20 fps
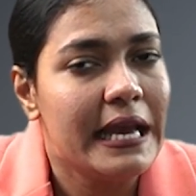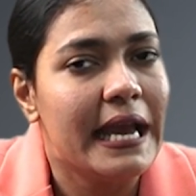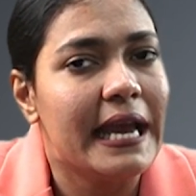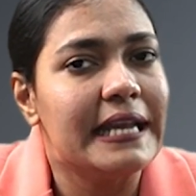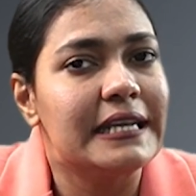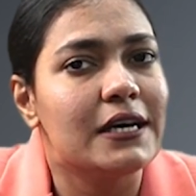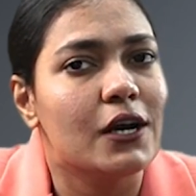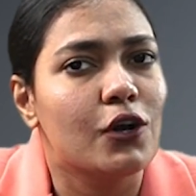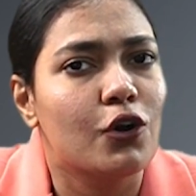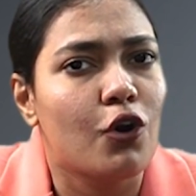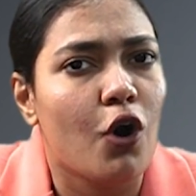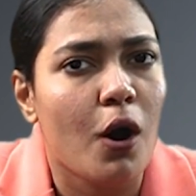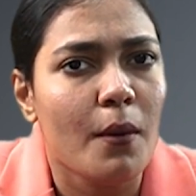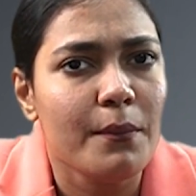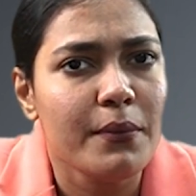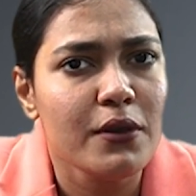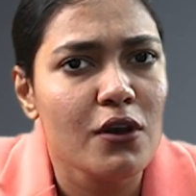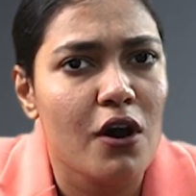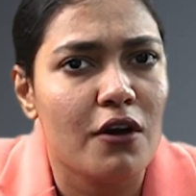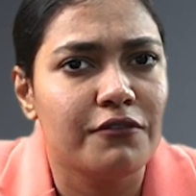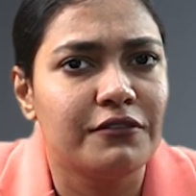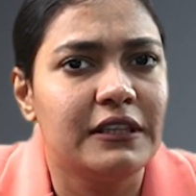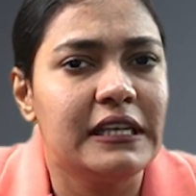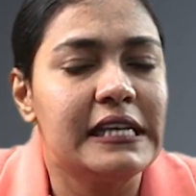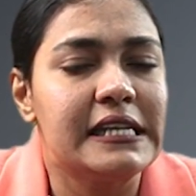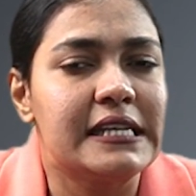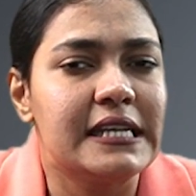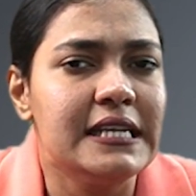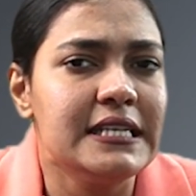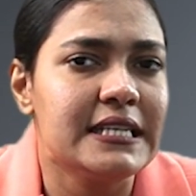and a copy of
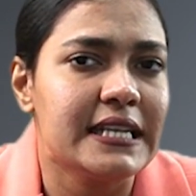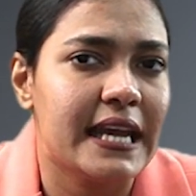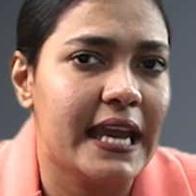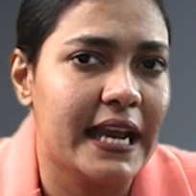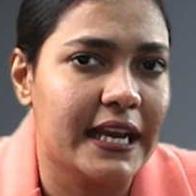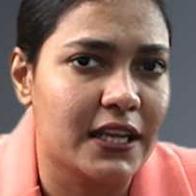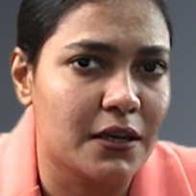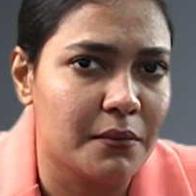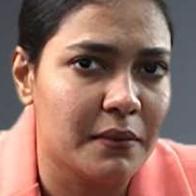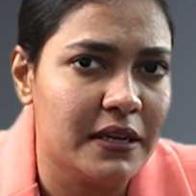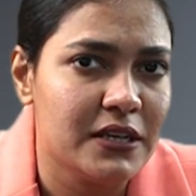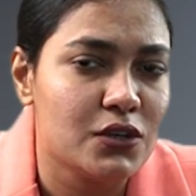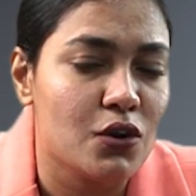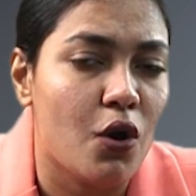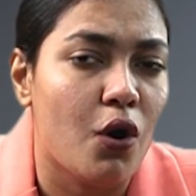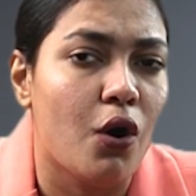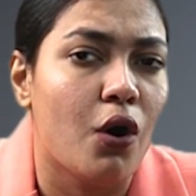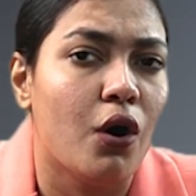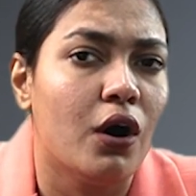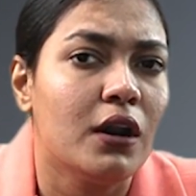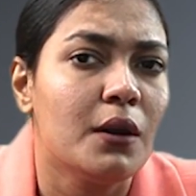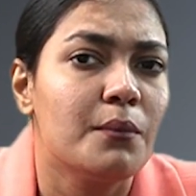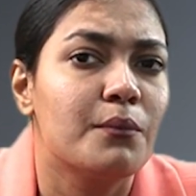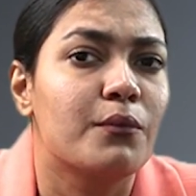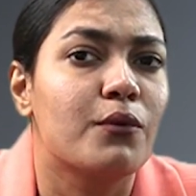the rent agreement or